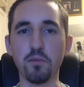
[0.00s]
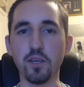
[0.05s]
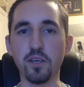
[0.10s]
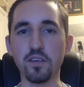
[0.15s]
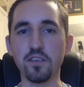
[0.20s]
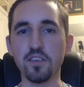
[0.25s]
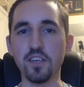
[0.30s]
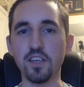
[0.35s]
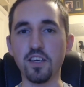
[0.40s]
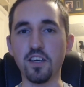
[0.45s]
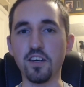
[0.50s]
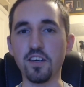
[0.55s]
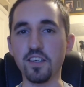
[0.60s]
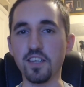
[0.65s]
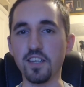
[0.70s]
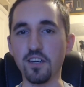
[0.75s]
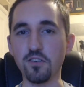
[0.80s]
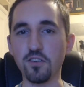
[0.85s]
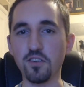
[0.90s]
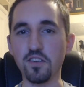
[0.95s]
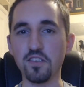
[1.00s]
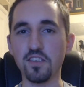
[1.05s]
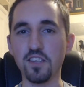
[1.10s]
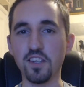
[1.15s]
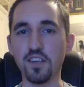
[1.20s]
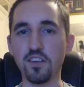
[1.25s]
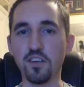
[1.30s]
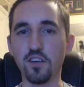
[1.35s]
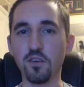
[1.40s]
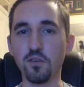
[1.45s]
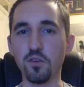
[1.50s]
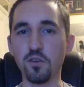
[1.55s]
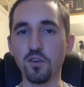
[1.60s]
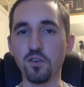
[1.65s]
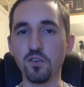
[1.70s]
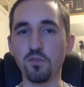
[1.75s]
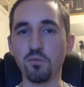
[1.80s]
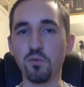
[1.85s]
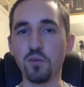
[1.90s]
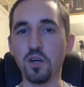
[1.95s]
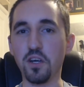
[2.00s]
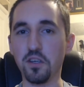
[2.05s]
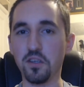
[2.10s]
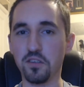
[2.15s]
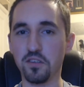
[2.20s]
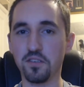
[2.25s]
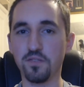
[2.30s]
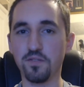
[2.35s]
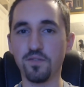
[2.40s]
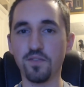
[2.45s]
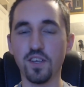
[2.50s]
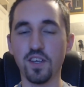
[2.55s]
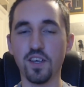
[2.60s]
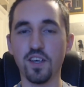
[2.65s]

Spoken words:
makes the eye gouging scene the whole lot worse